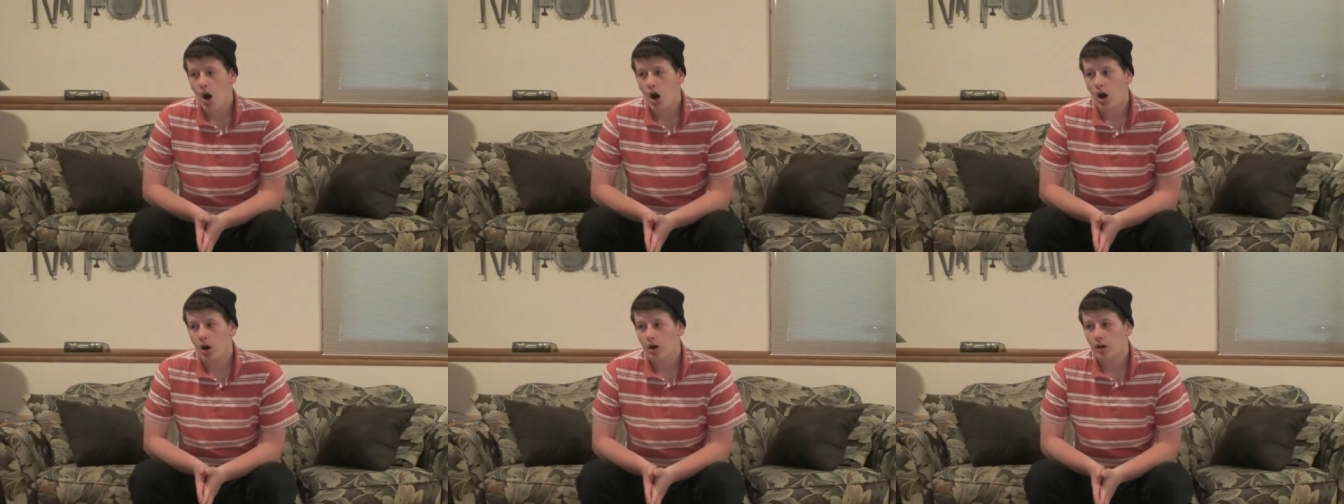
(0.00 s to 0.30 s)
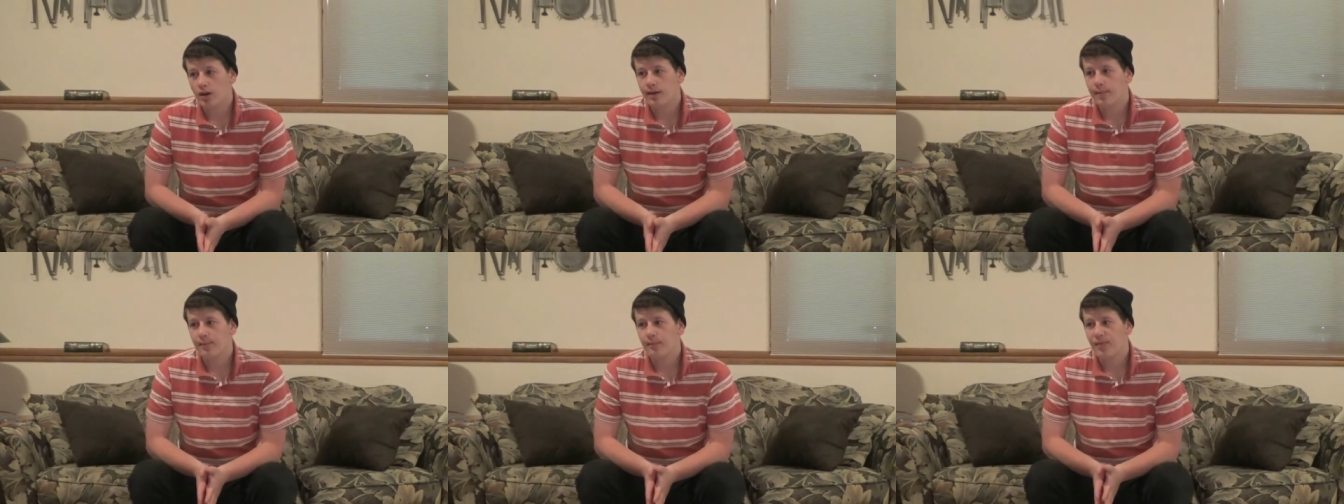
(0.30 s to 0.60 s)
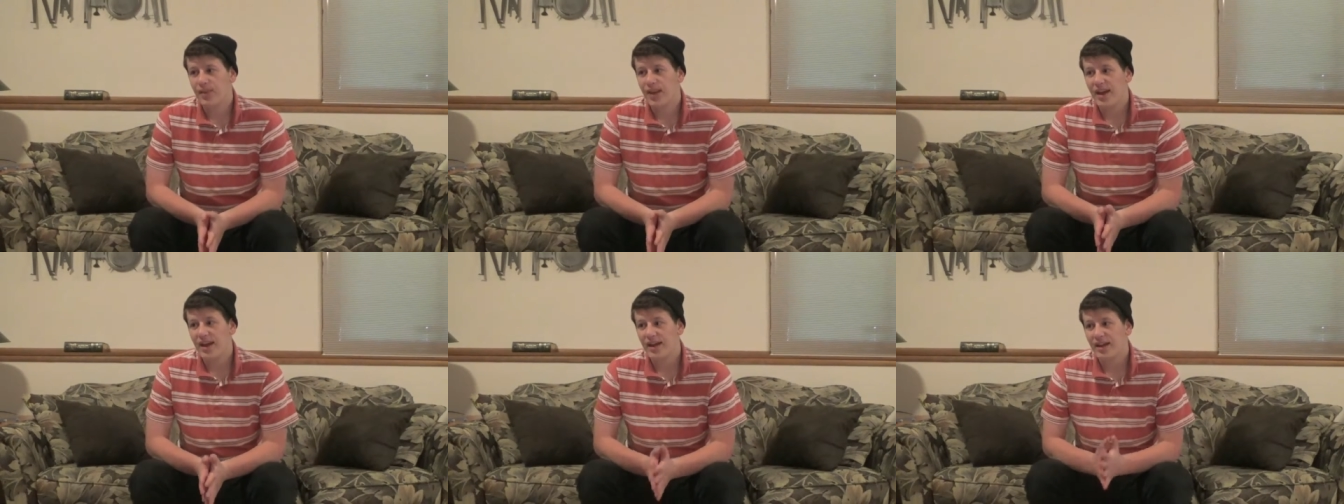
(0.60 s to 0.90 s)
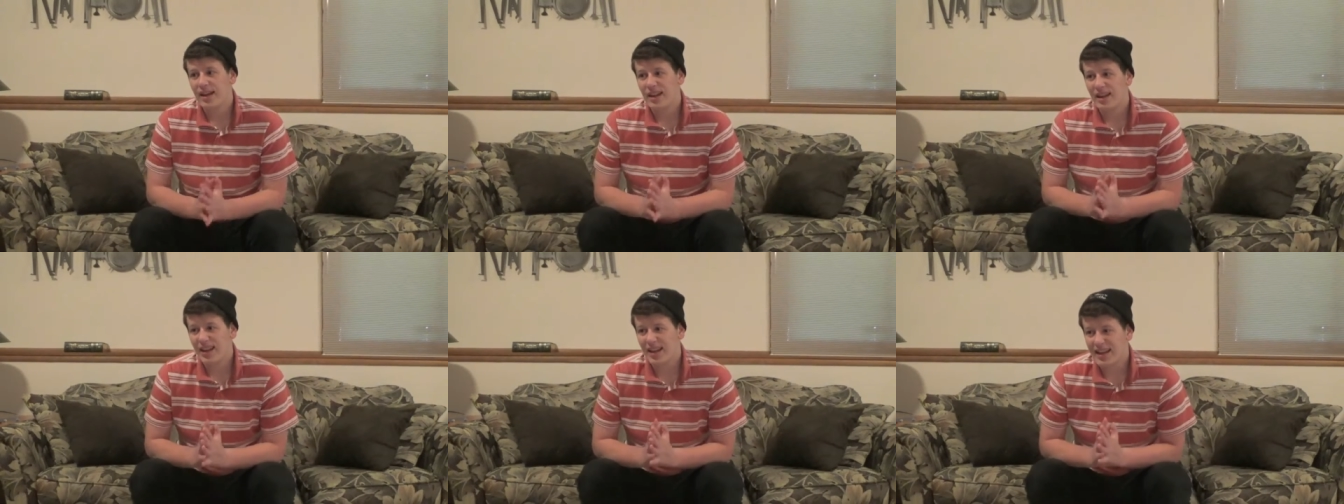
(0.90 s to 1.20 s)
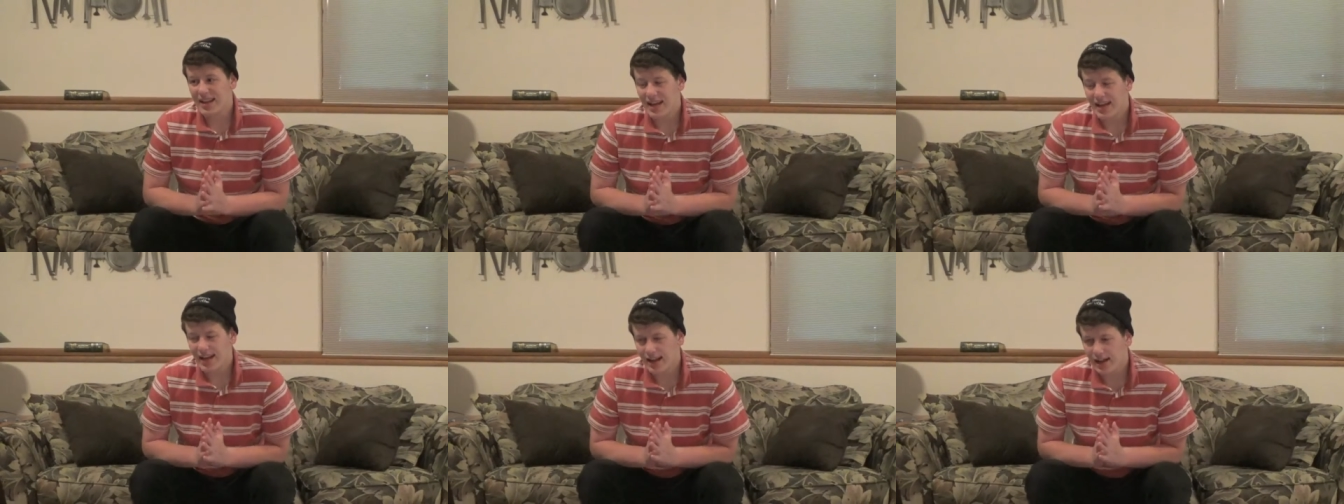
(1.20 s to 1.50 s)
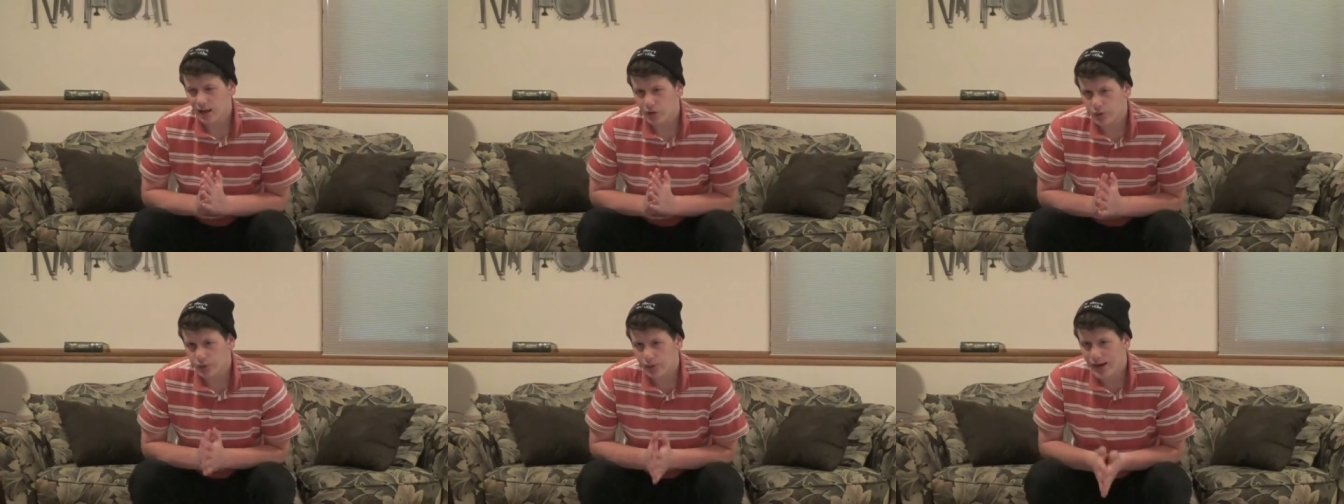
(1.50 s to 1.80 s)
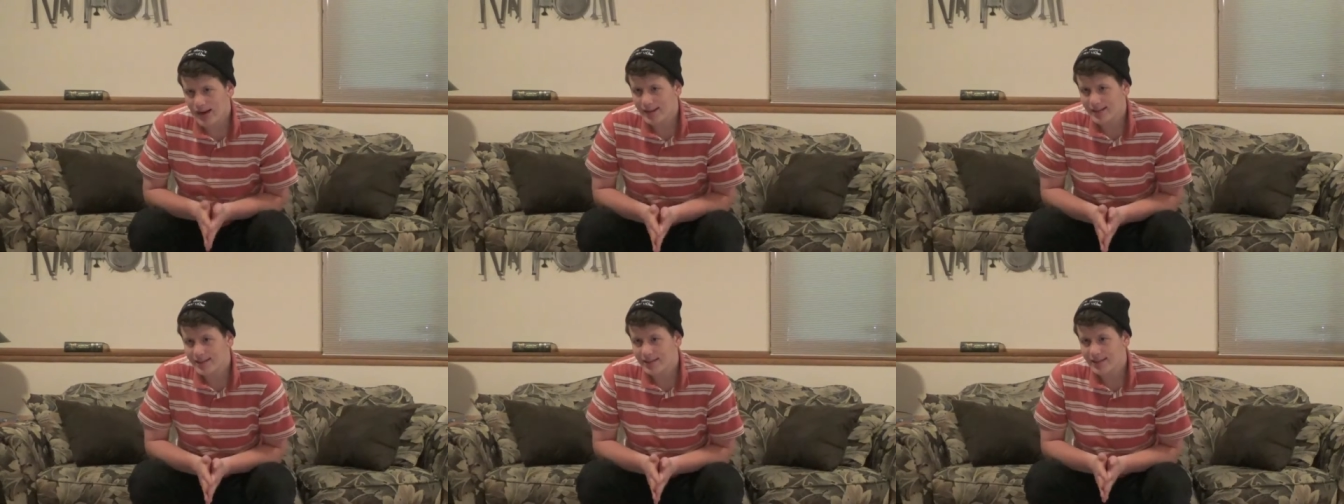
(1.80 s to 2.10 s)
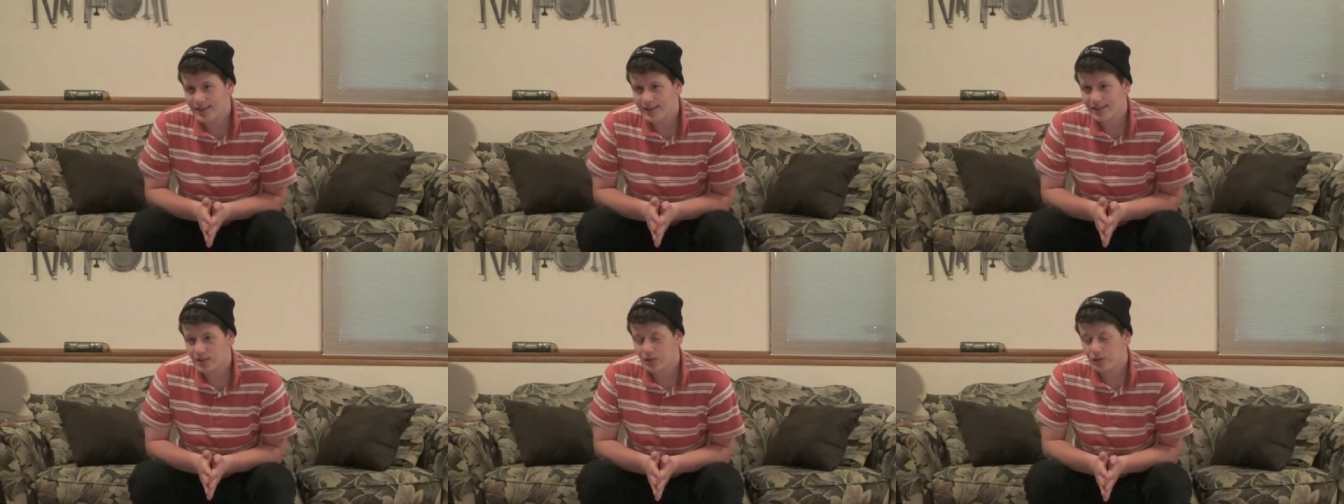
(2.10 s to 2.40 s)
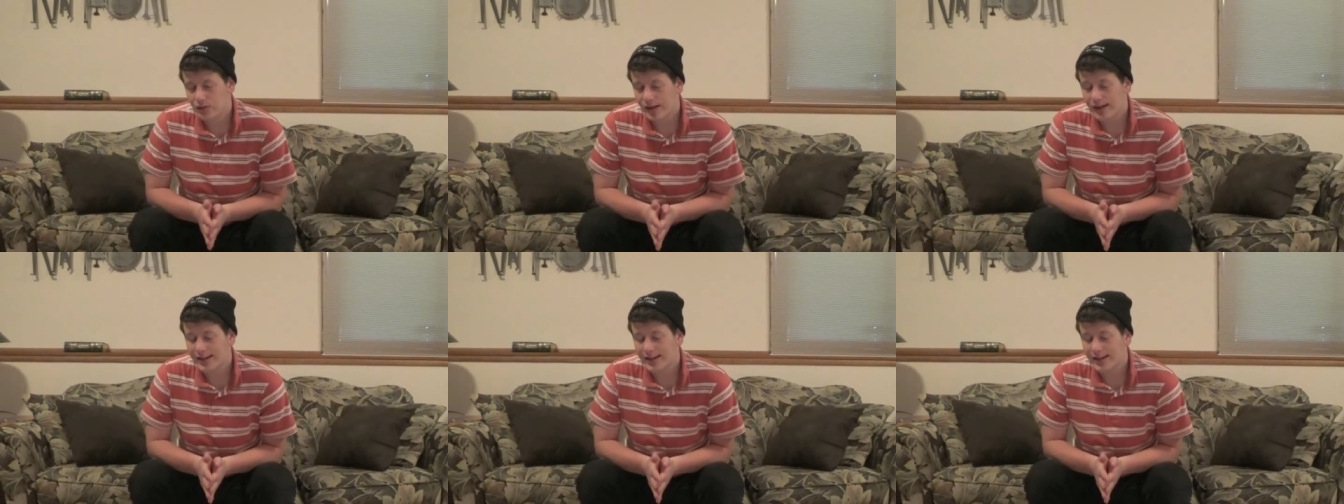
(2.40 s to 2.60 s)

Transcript: are like at a crisis